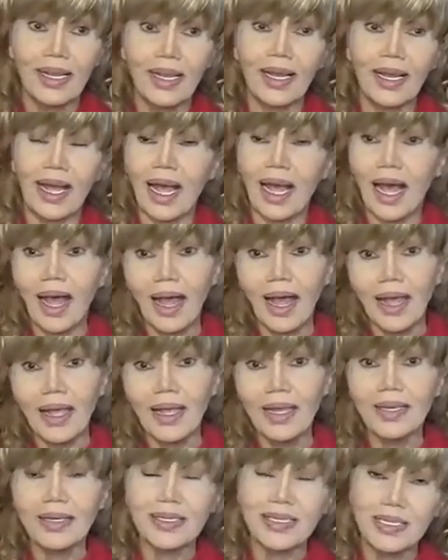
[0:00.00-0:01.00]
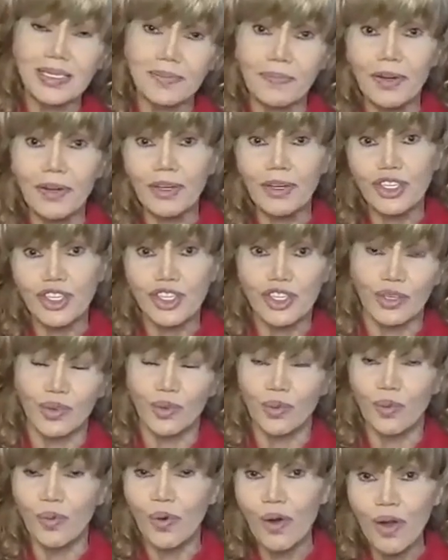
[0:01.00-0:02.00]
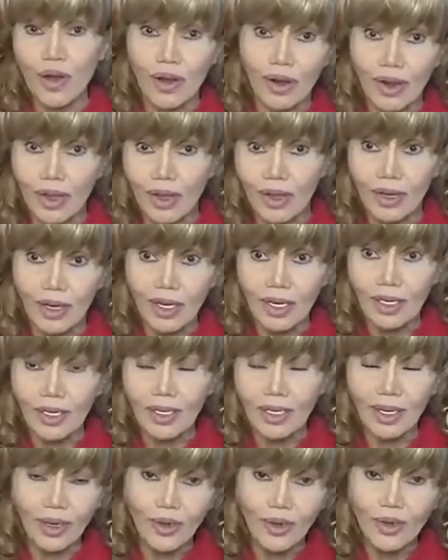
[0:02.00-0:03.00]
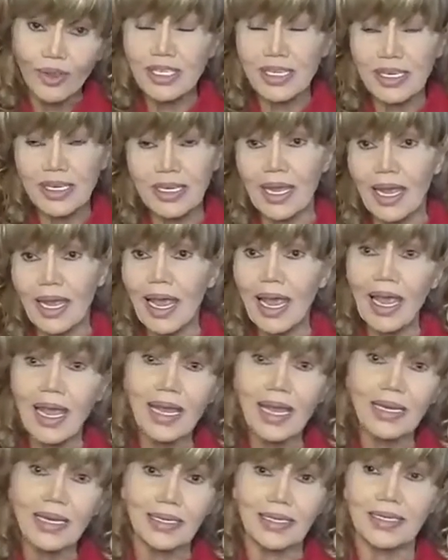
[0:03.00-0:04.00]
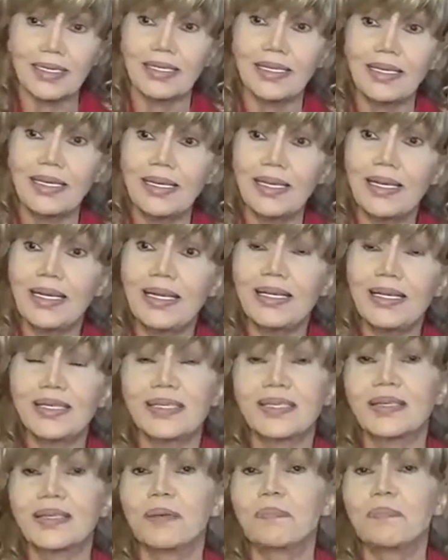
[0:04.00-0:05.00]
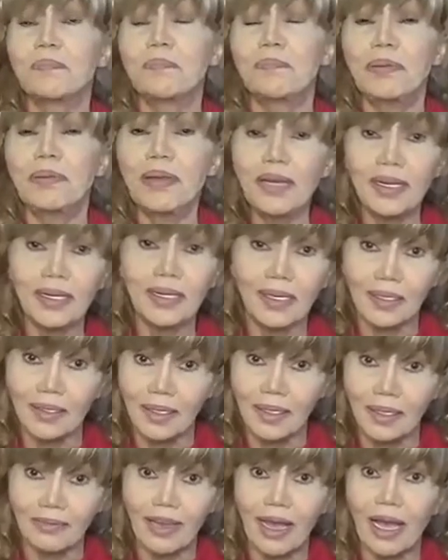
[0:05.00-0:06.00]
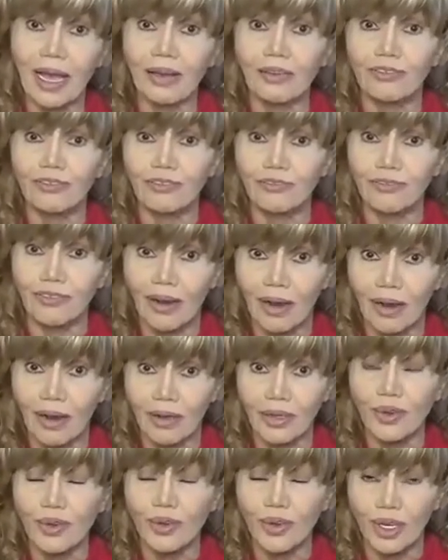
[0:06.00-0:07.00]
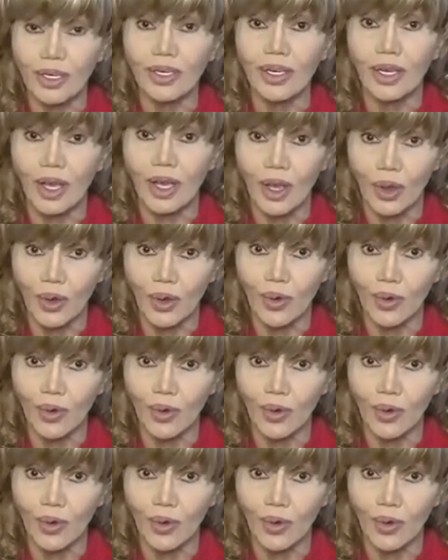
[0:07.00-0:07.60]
high spiritual work. Yeah. OT8 is the pinnacle of how far you can go.